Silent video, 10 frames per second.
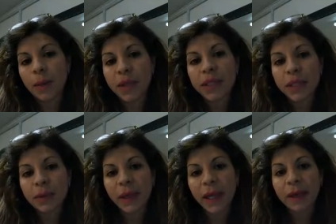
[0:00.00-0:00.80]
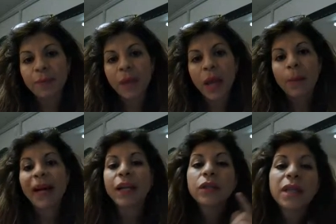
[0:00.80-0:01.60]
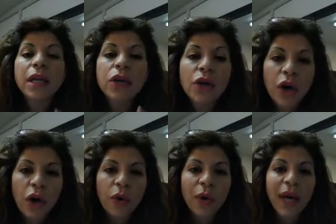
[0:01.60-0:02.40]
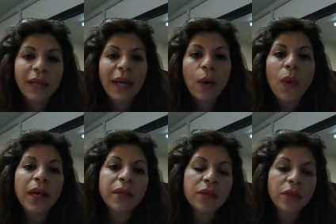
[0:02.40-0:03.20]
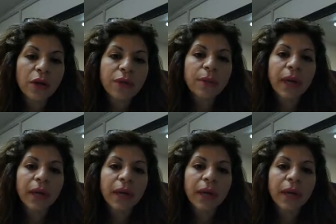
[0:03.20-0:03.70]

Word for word: a business plan but i did know that i wanted to service